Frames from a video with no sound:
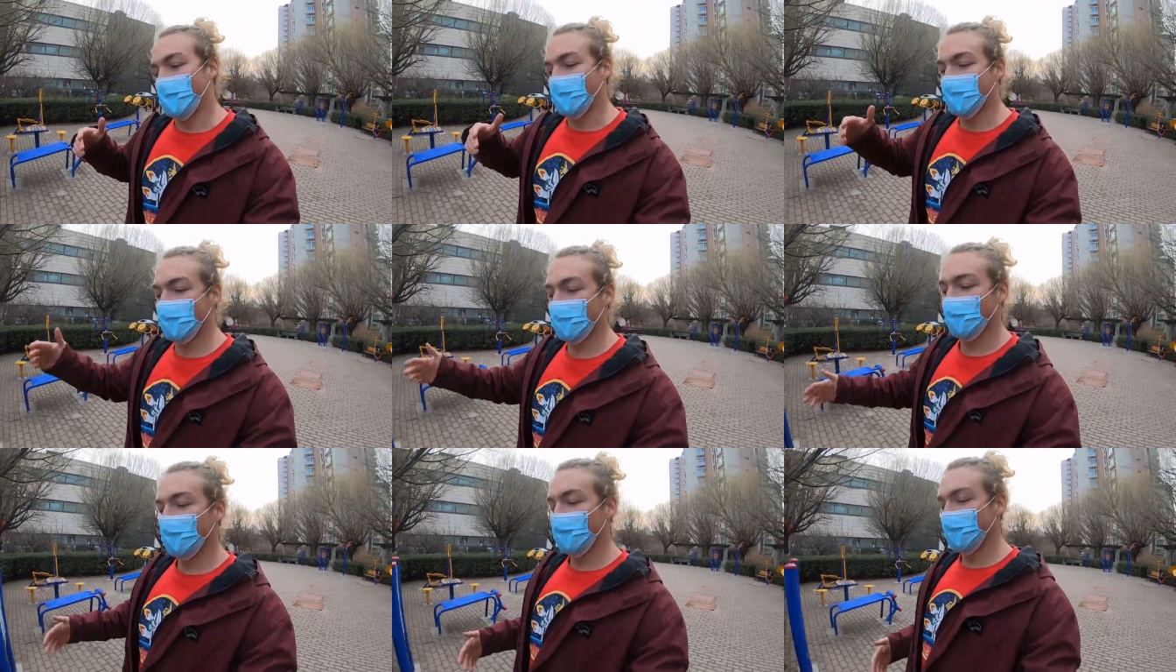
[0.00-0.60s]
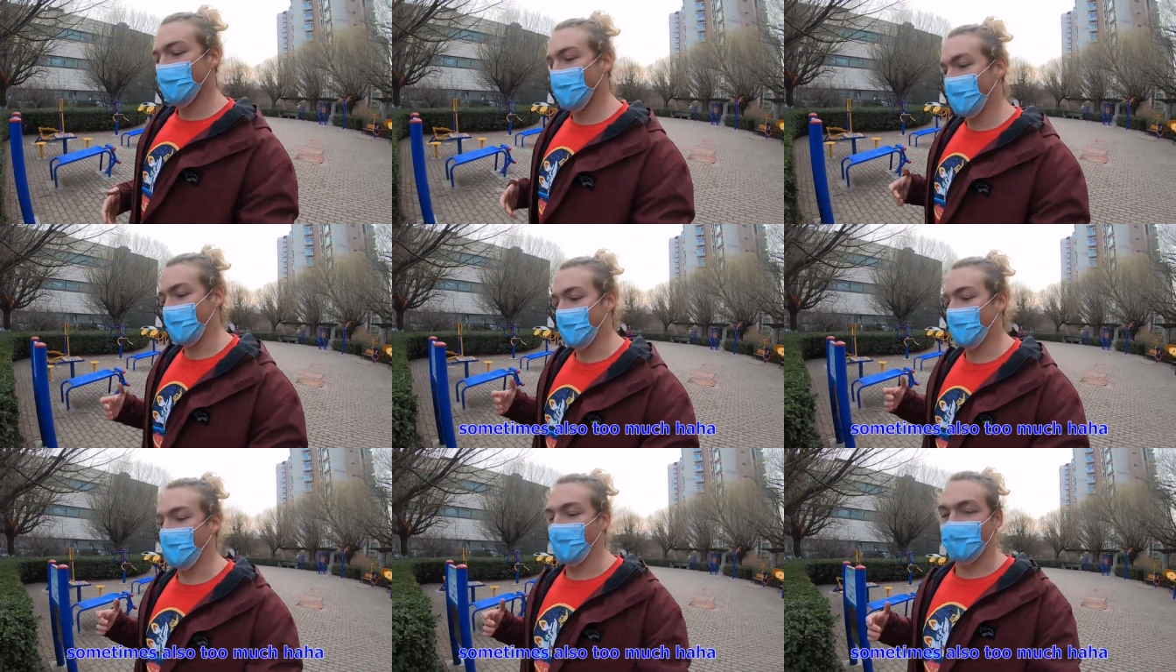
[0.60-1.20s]
talk to you
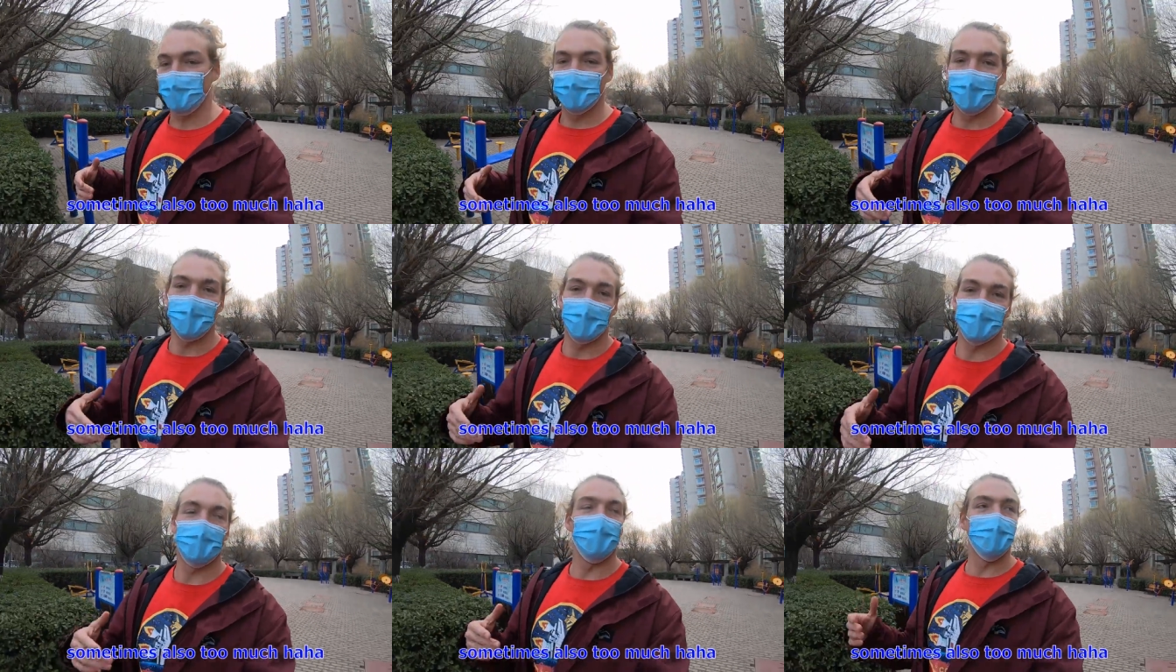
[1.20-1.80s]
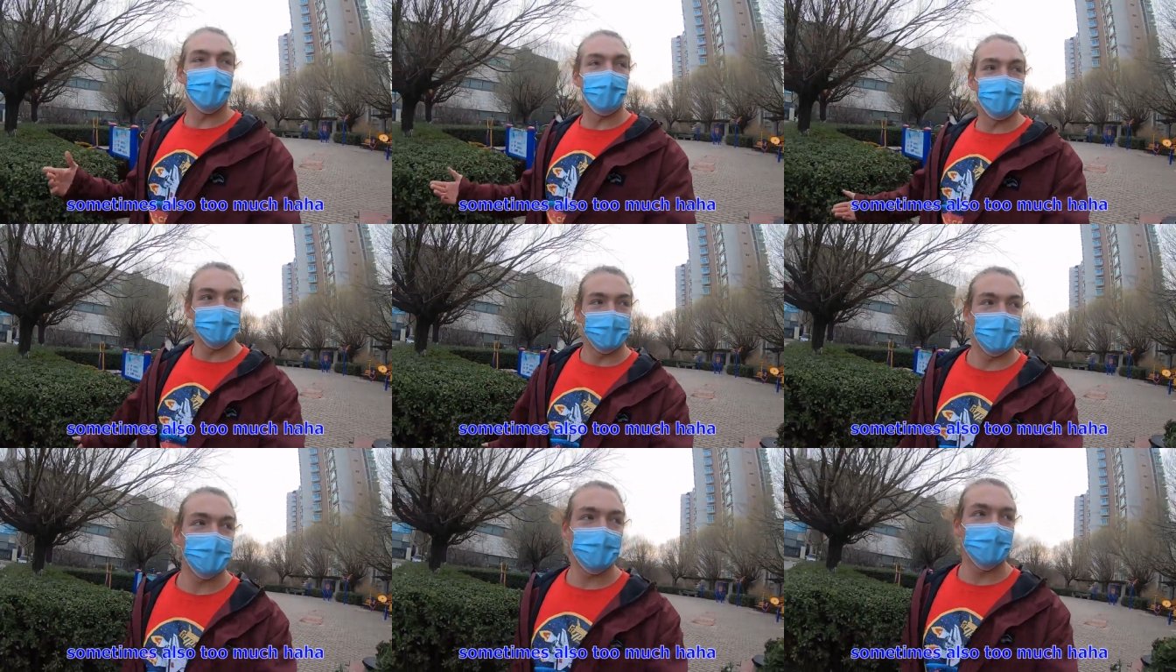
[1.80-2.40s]
and you have cool
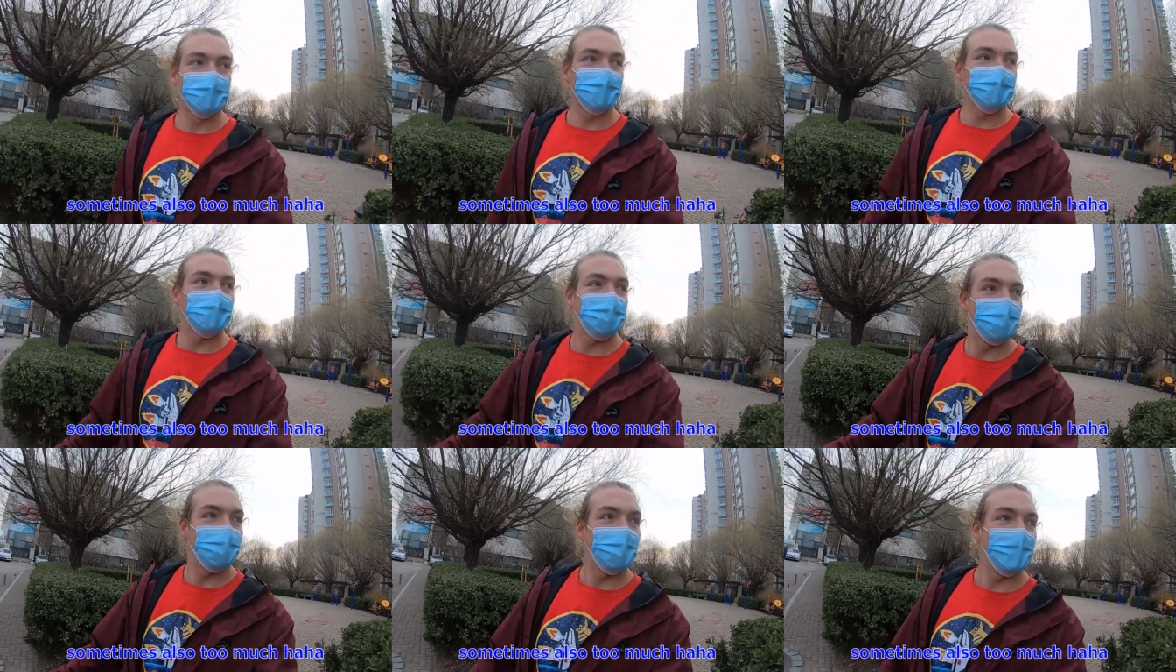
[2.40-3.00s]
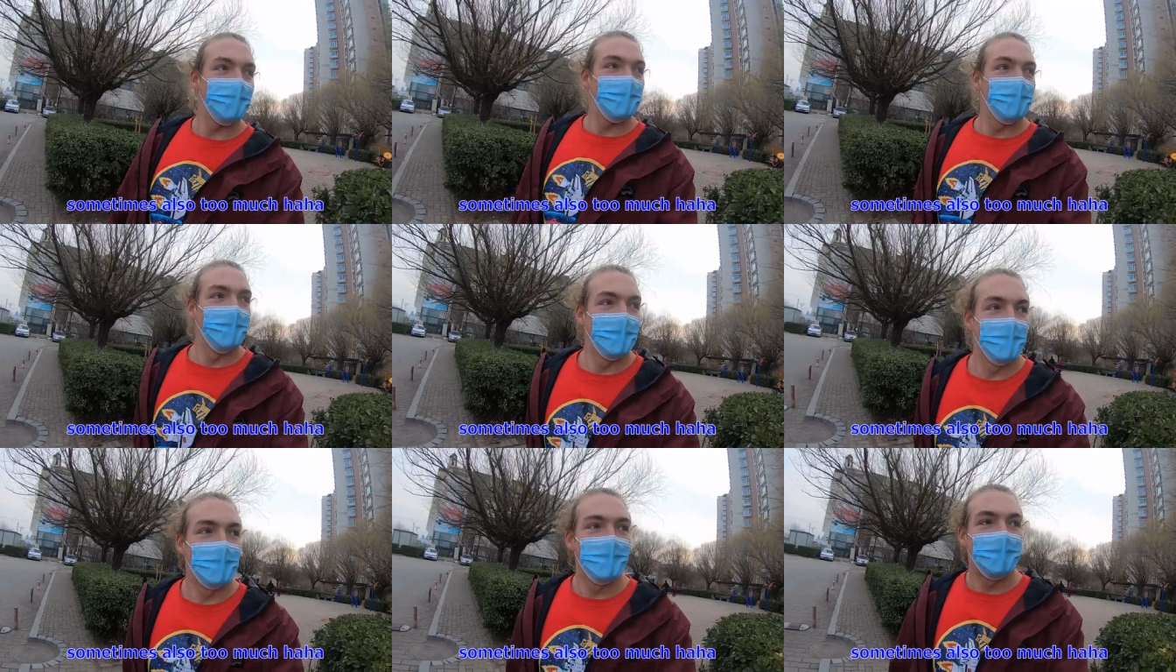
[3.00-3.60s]
conversations
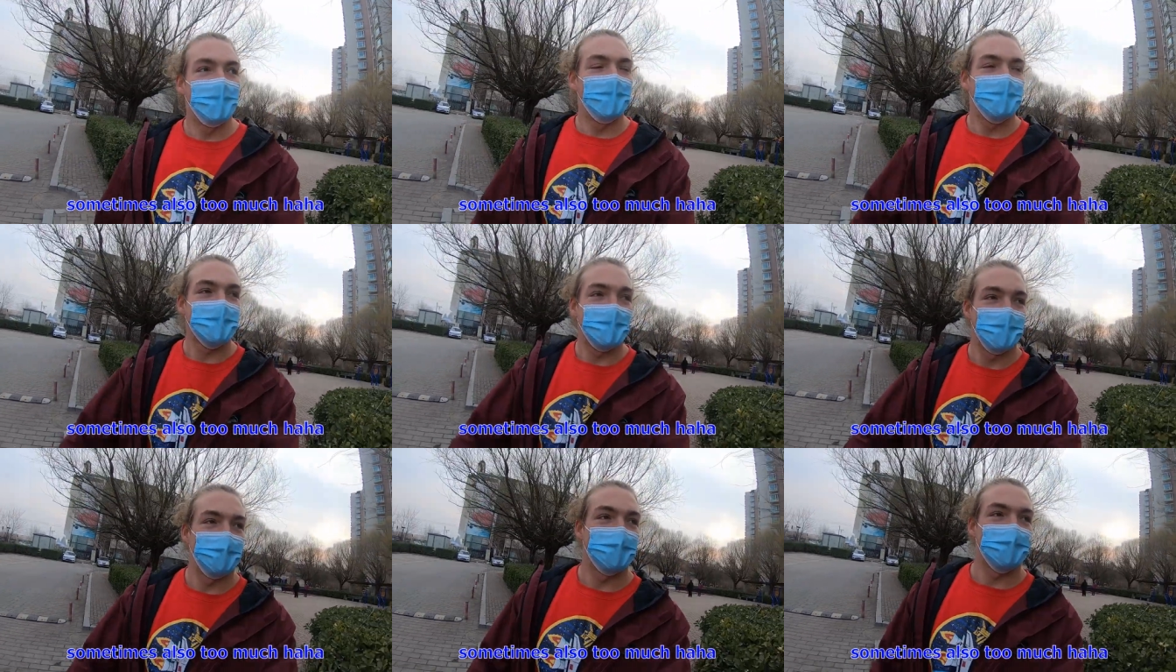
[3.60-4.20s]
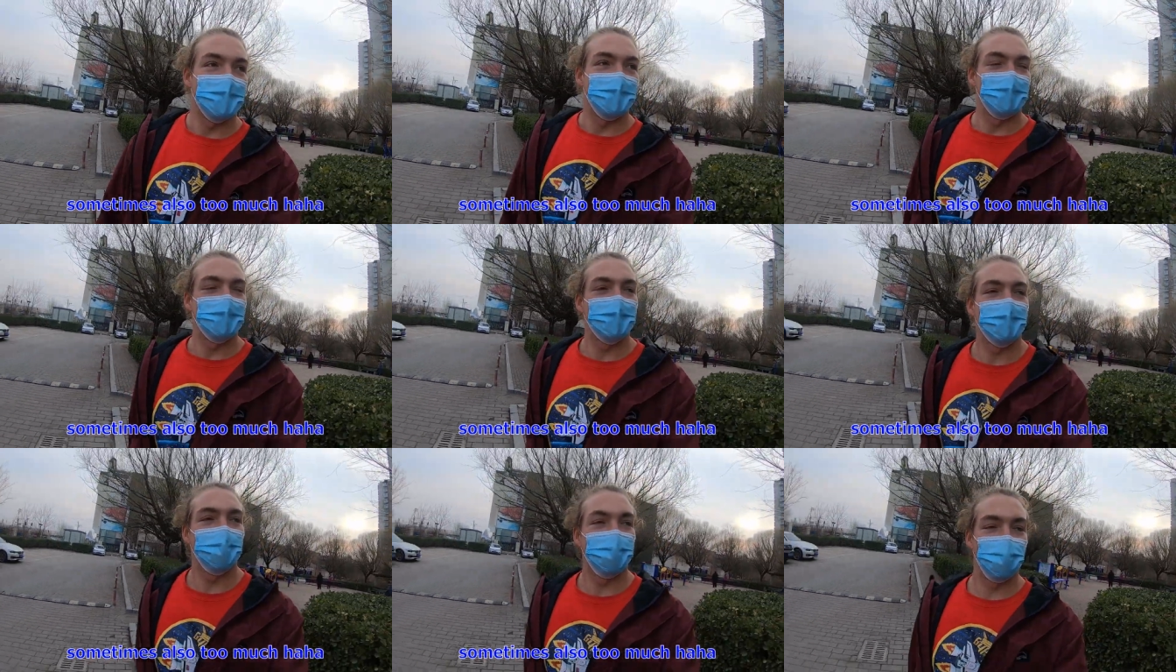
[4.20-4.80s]
this kind of stuff
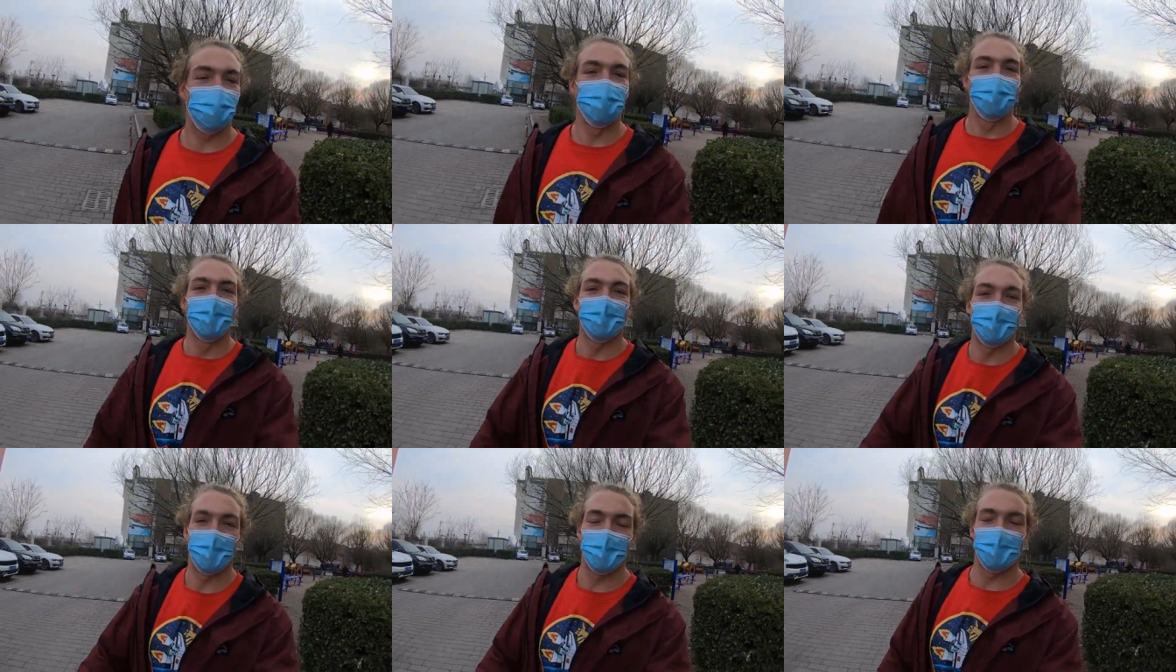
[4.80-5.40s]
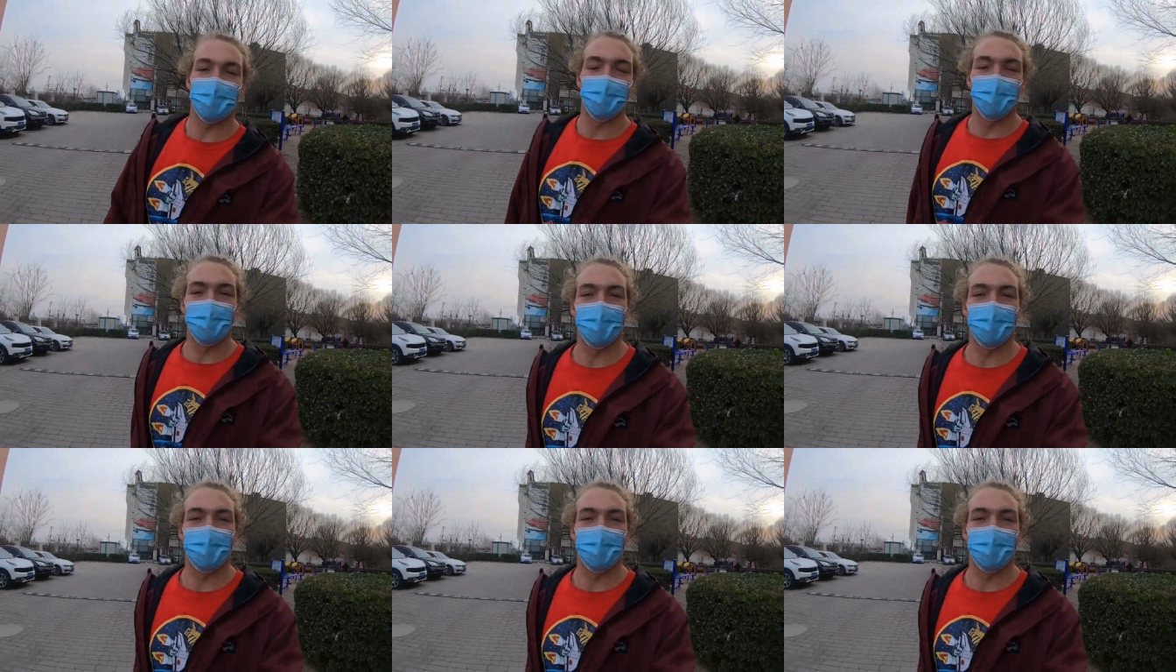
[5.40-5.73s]
it's really great